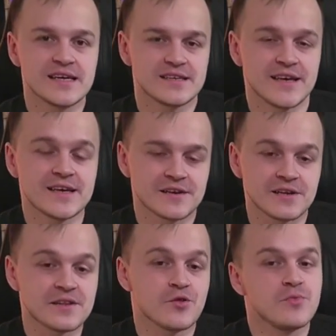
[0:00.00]
take
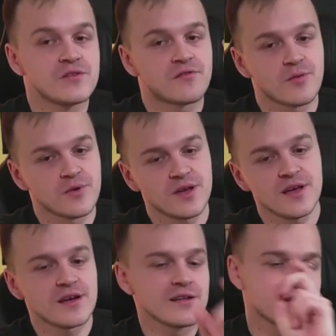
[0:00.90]
little bit from
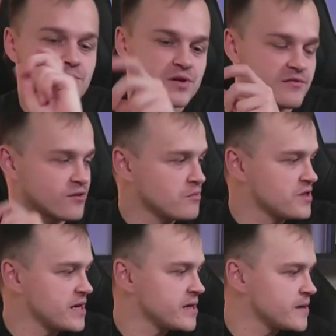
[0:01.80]
here, little bit from
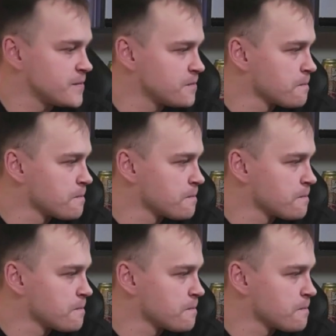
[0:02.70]
there.